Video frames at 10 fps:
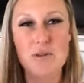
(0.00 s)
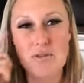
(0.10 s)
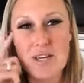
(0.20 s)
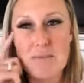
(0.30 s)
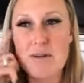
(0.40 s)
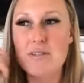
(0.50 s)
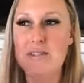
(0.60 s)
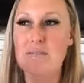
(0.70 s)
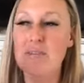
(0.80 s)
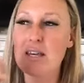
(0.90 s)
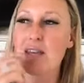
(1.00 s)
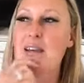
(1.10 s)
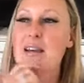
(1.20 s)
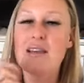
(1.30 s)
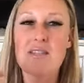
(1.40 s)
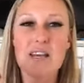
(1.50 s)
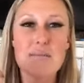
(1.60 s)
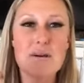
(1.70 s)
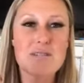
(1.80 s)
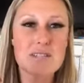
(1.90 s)
So think about something,
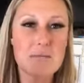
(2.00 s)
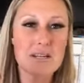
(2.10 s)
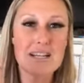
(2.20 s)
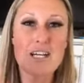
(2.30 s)
think about somebody